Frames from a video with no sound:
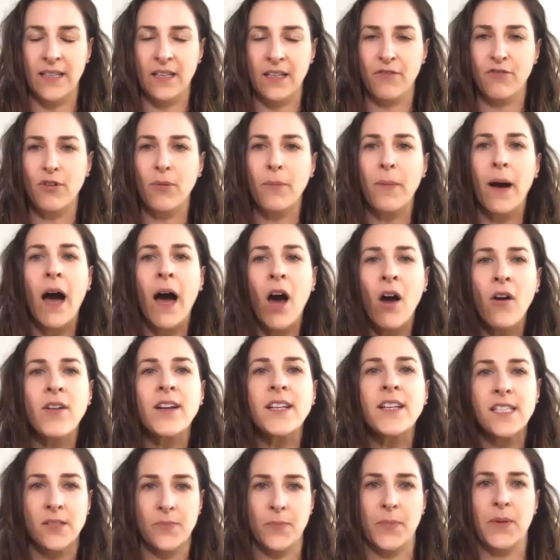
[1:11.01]
And from our
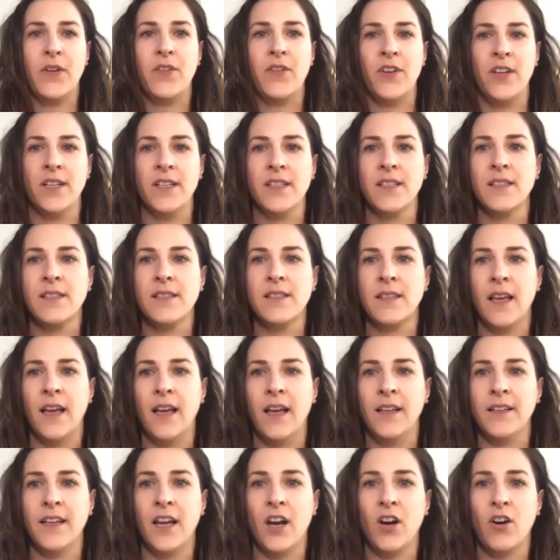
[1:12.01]
experience
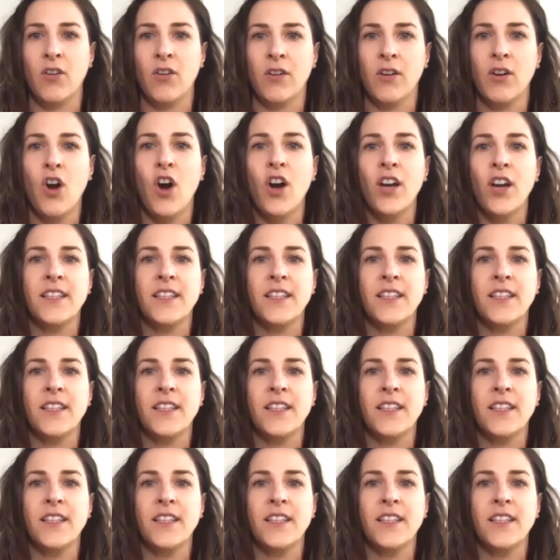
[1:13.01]
and our